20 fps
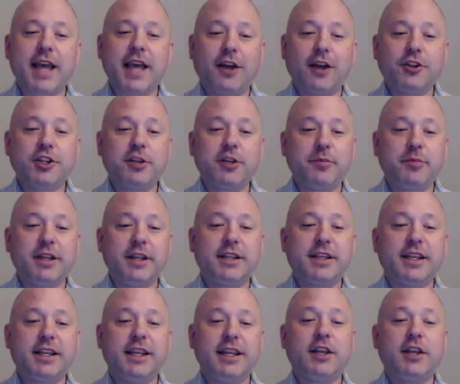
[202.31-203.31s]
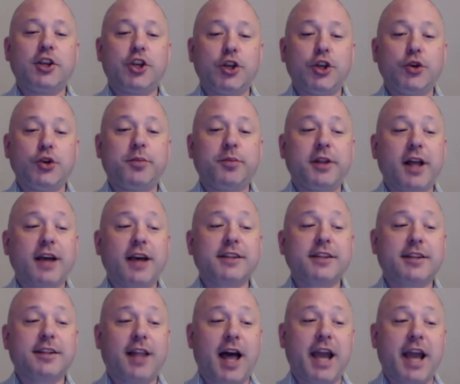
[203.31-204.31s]
LGBTQ+
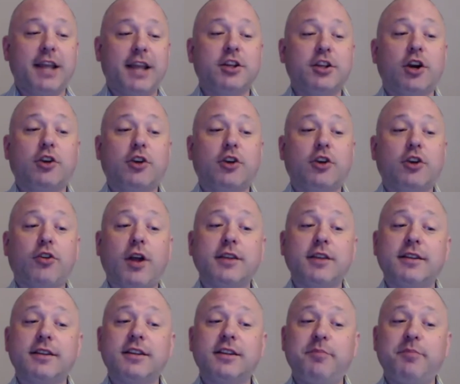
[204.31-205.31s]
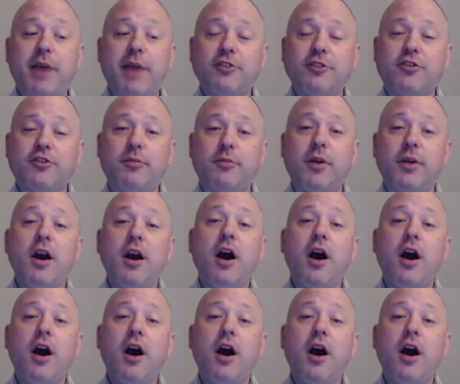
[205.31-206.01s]
clients across the spectrum